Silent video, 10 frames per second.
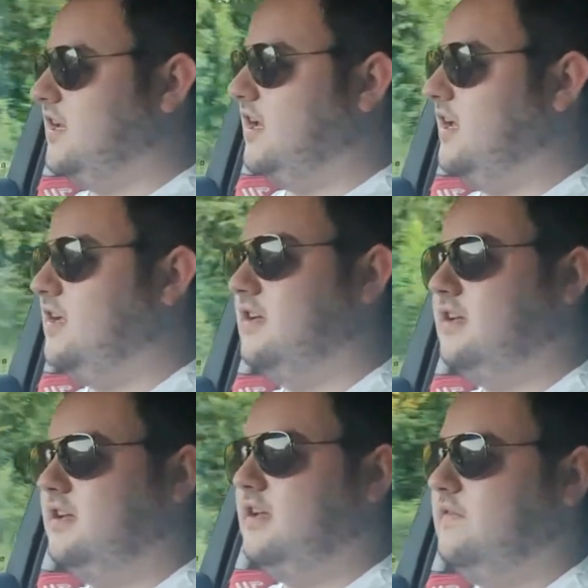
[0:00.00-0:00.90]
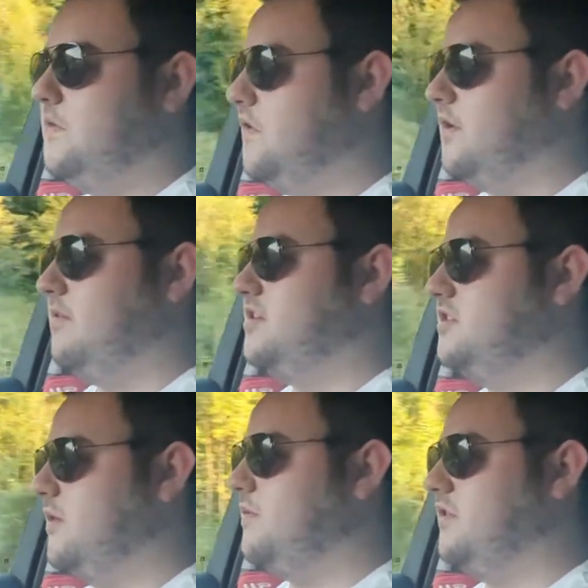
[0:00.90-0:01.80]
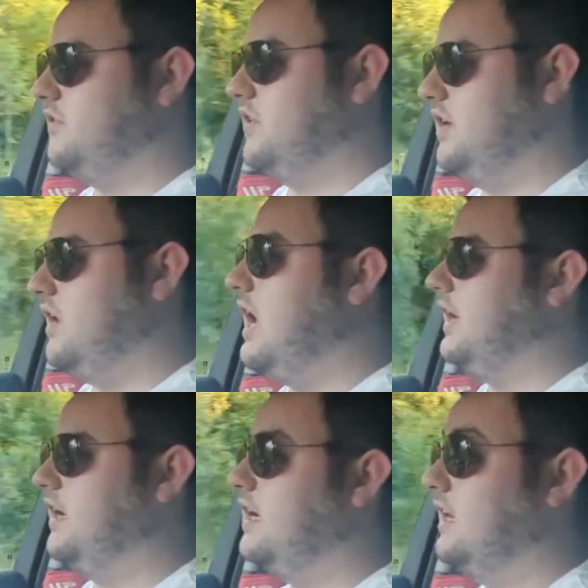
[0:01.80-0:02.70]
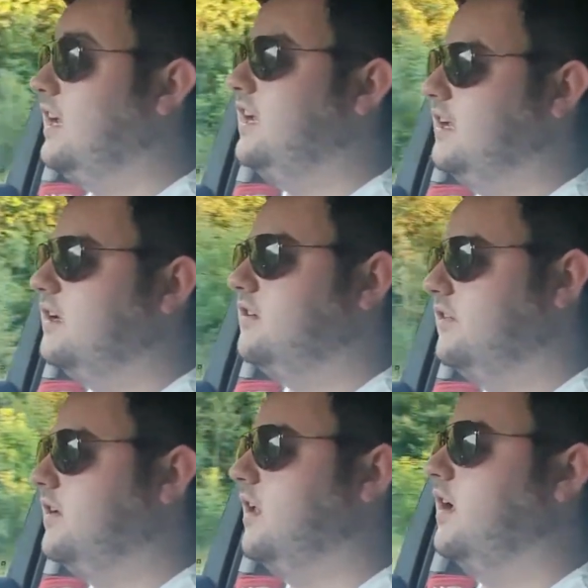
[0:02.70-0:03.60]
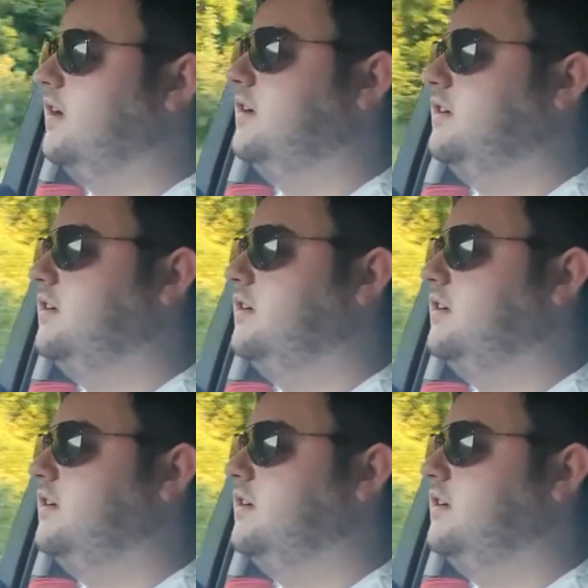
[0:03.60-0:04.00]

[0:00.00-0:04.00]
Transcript: if you're going to be stopped at a green light, a clear green light,